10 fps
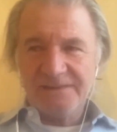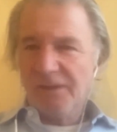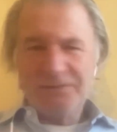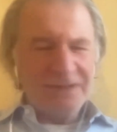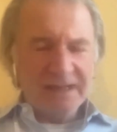
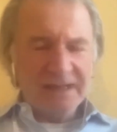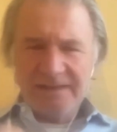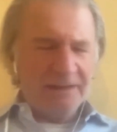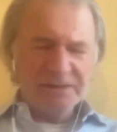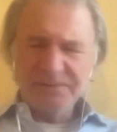Not really.
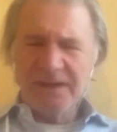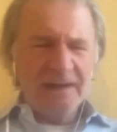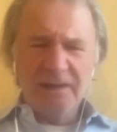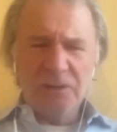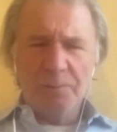There is very
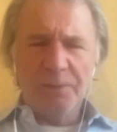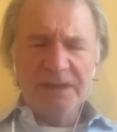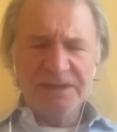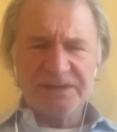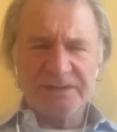little
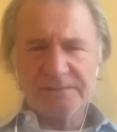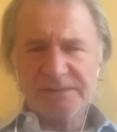cooperation.